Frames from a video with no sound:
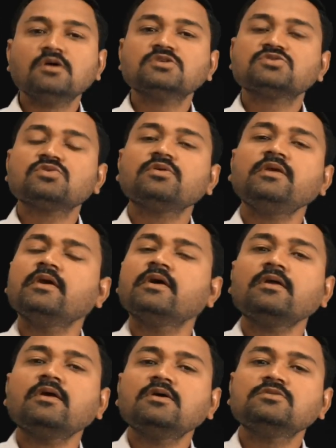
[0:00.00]
So
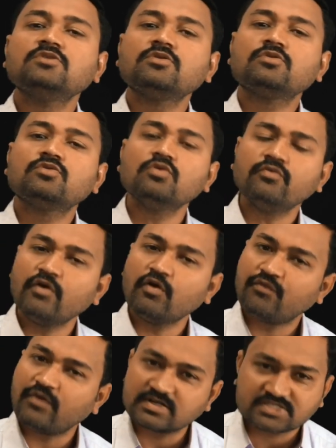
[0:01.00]
here the two wave
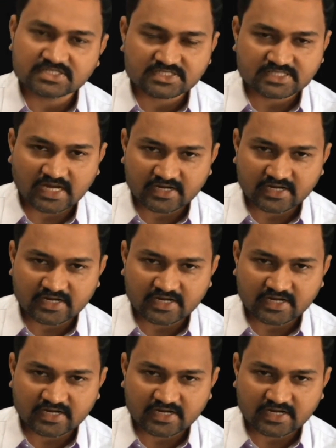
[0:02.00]
functions are